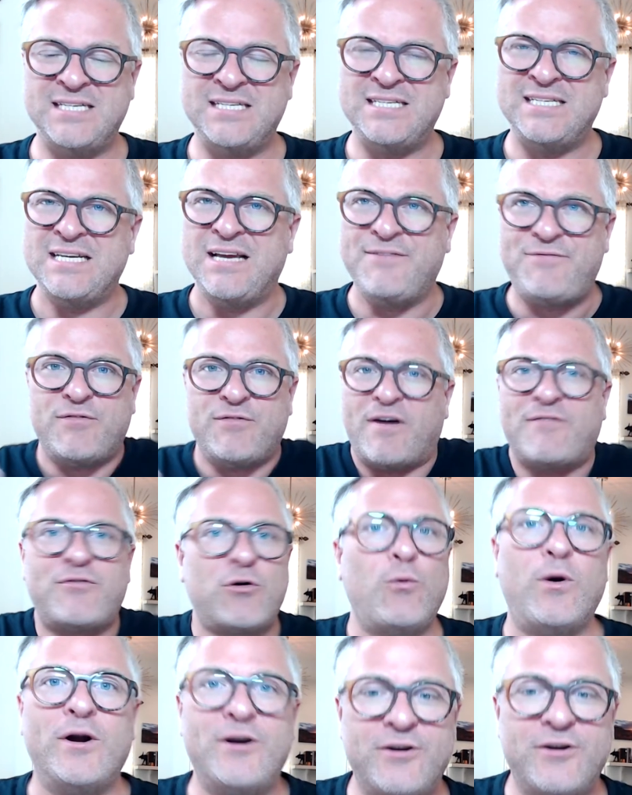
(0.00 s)
If you've ever
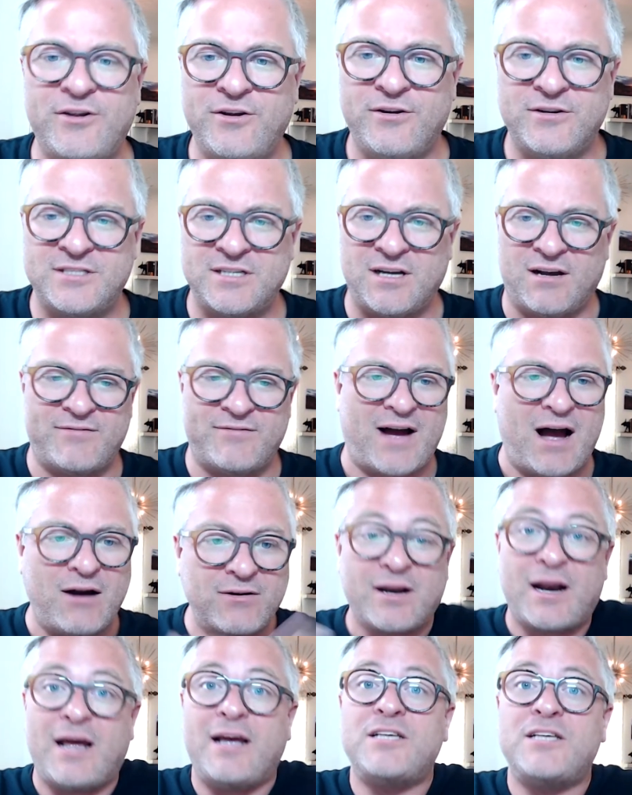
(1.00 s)
wondered to yourself, how
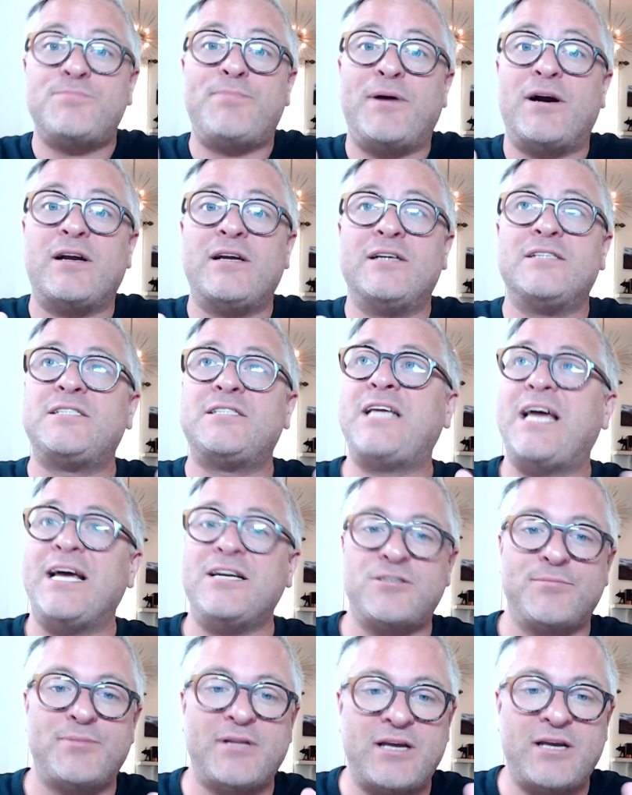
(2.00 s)
can I experience
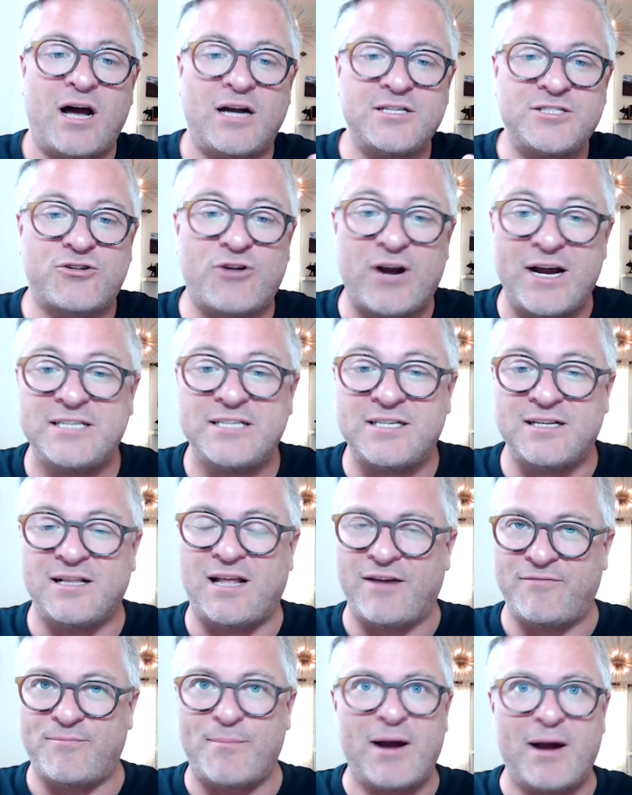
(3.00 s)
tangibly God's grace in
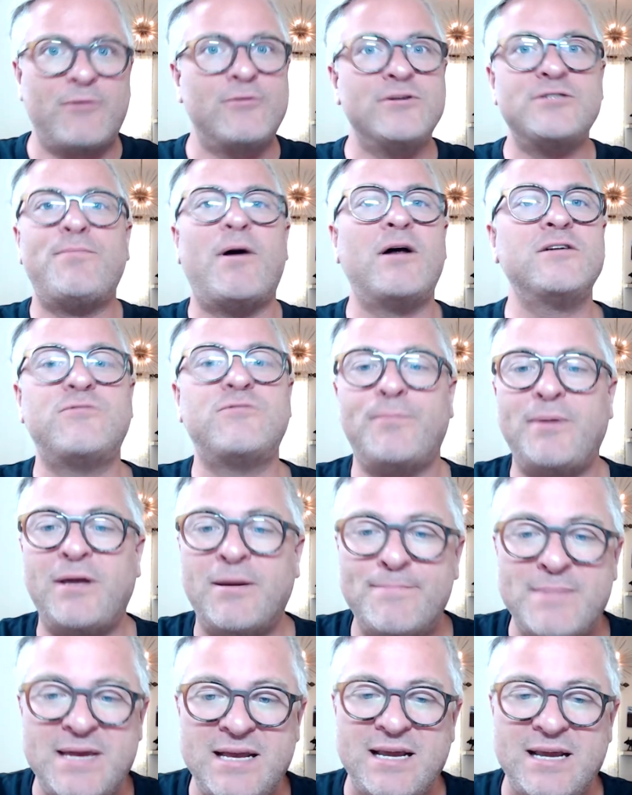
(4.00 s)
life? My response would be
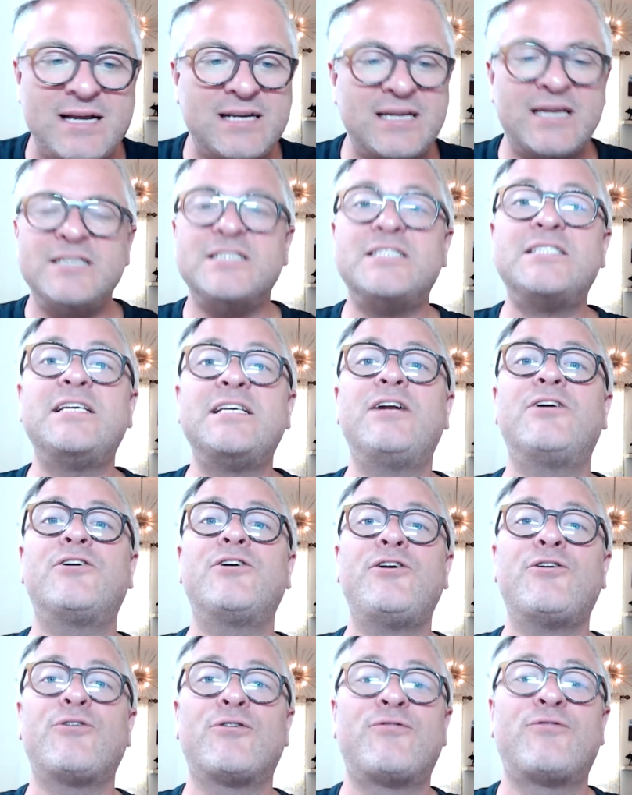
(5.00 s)
immediate. Consider
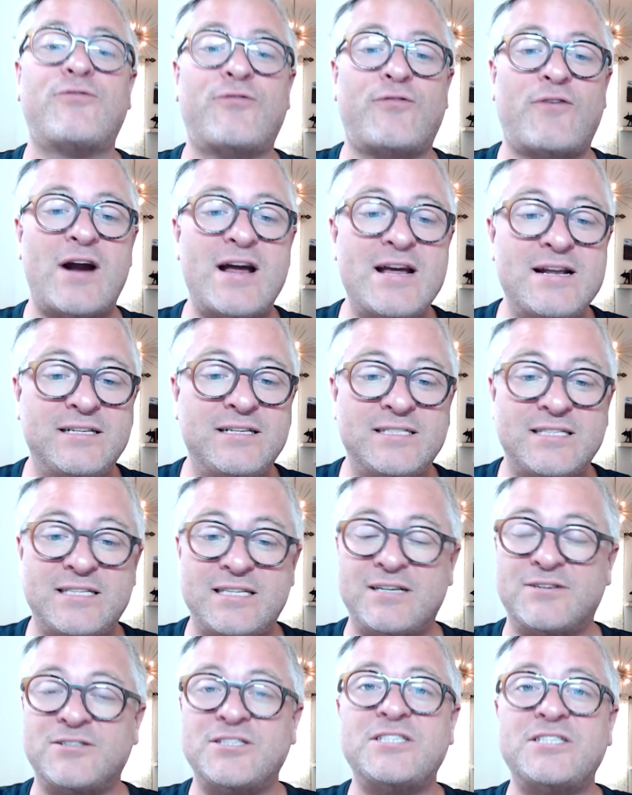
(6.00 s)
your friends.
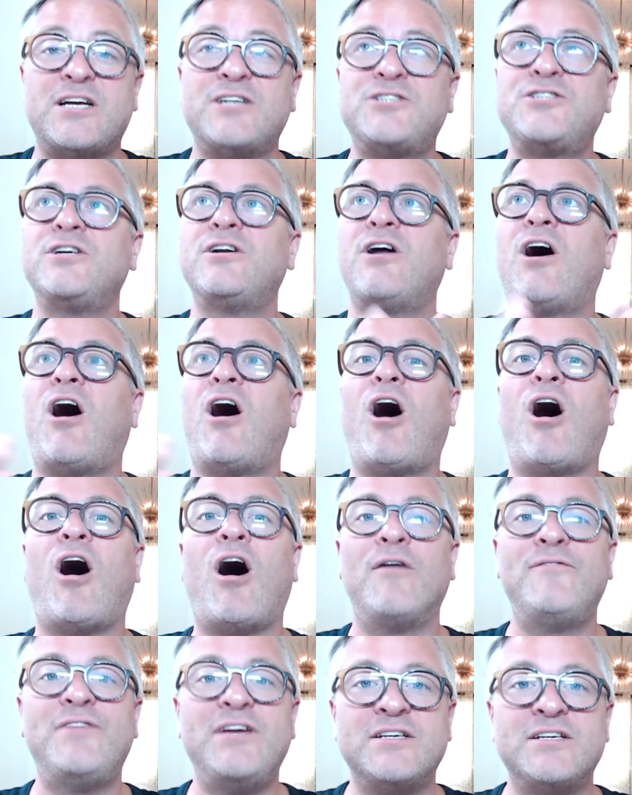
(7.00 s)
They're such an
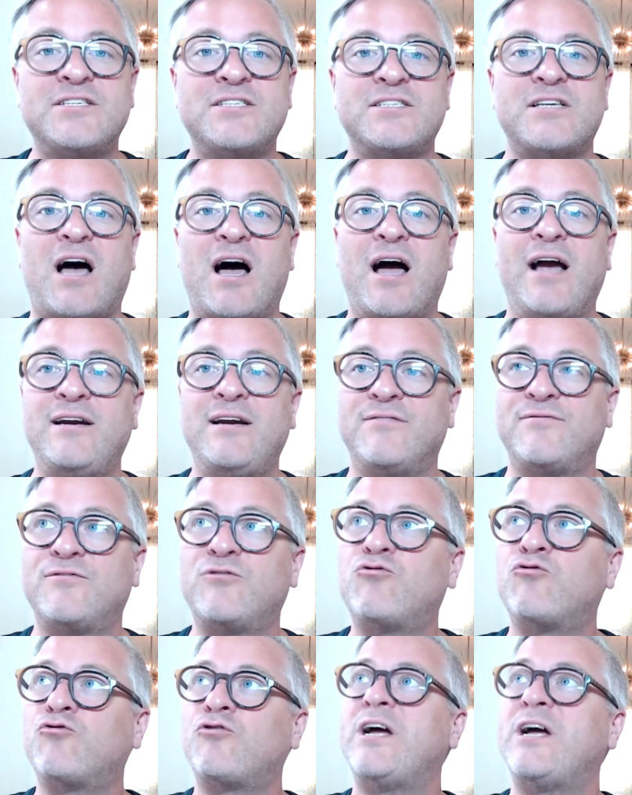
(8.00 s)
obvious sign of
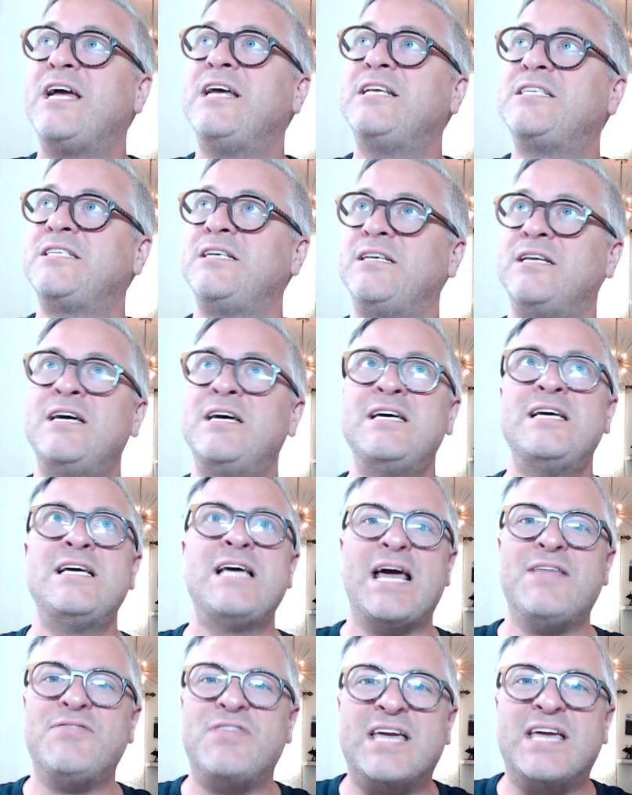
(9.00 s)
grace and
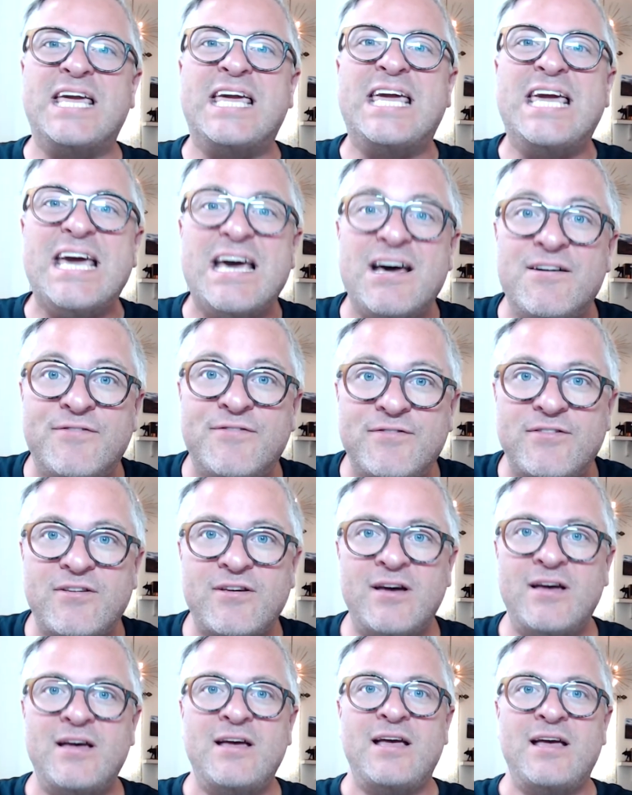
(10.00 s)
the gift
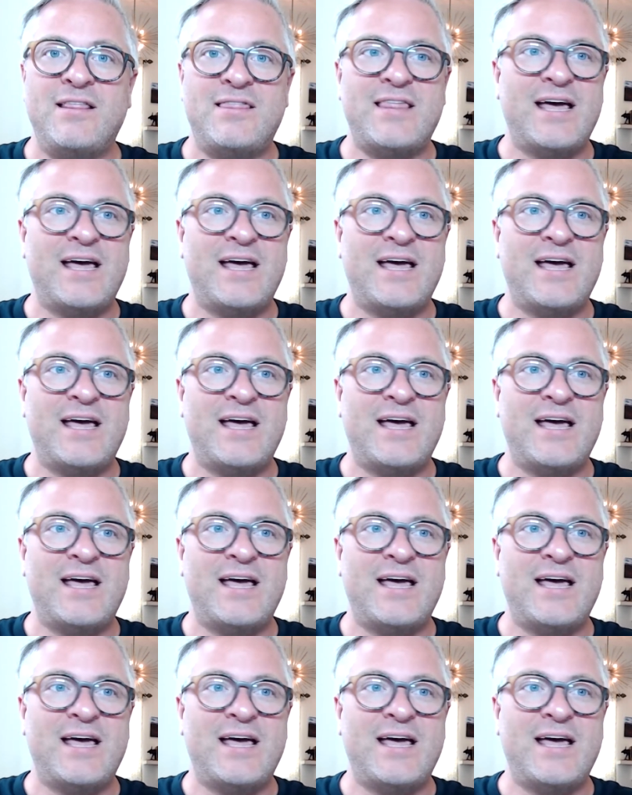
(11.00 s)
that